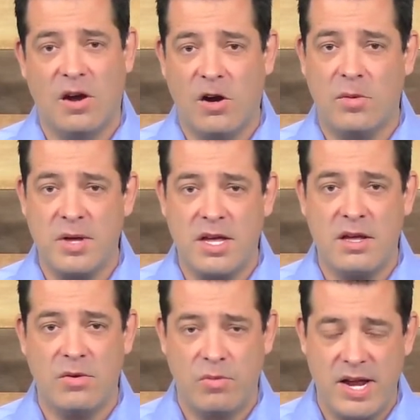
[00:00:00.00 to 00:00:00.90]

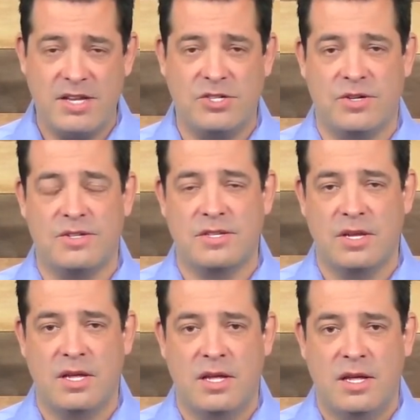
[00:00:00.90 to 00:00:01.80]
Army Rangers.
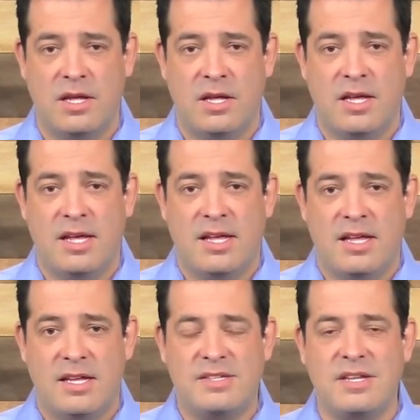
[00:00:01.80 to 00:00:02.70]

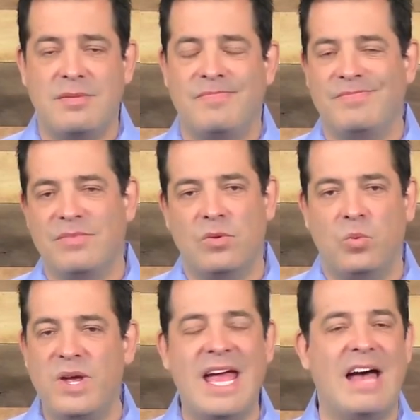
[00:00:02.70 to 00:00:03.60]
You see,
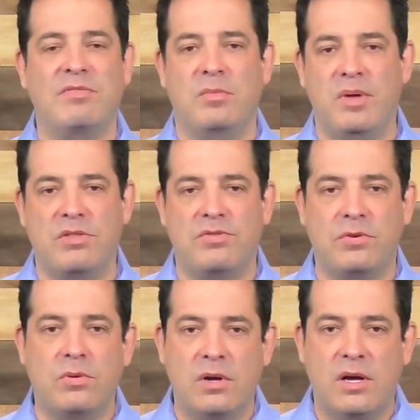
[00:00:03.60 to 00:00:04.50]
we haven't been
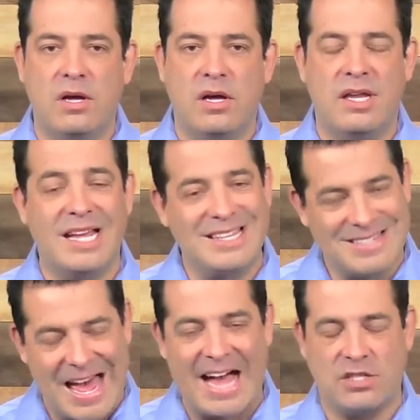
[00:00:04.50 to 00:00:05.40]
through an
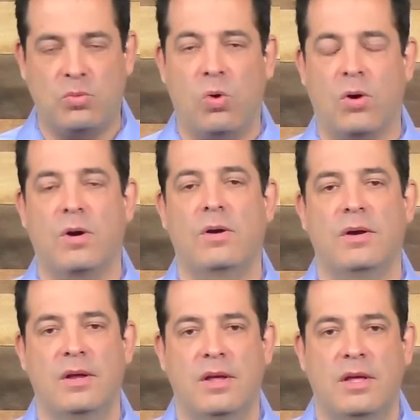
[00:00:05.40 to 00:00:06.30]
exact war,
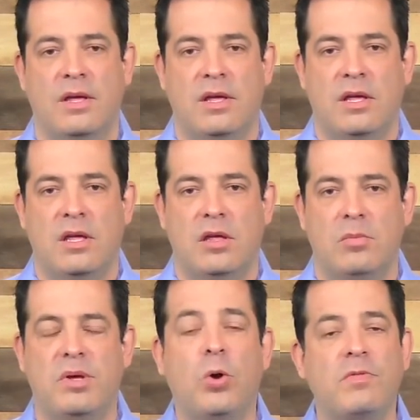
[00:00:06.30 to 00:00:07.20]

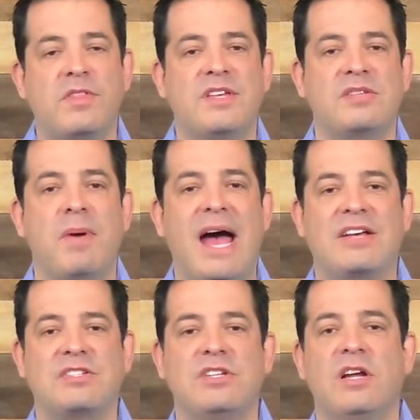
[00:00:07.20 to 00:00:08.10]
but over this
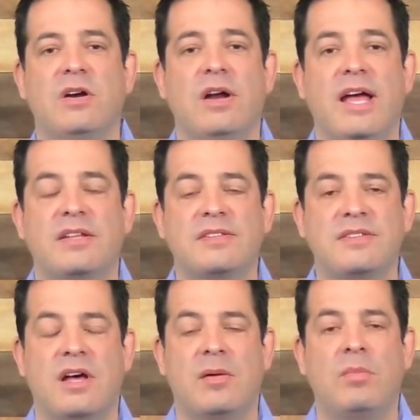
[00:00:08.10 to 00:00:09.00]
past year and
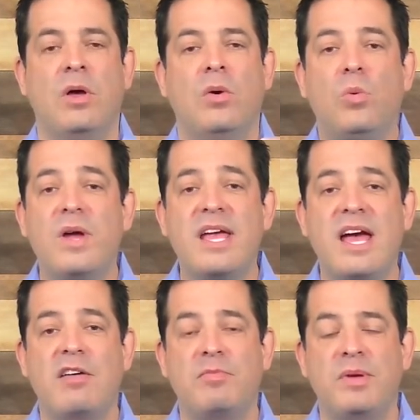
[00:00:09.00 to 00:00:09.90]
some, we
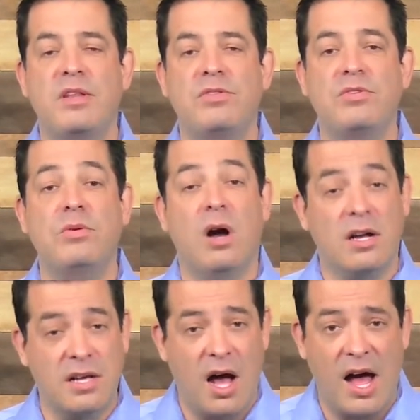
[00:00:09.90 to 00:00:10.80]
have been through
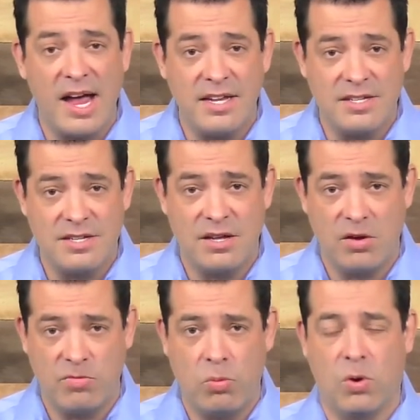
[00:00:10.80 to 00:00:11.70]
a kind
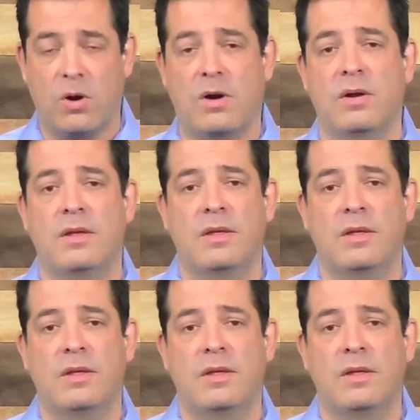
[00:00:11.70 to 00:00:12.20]
of war.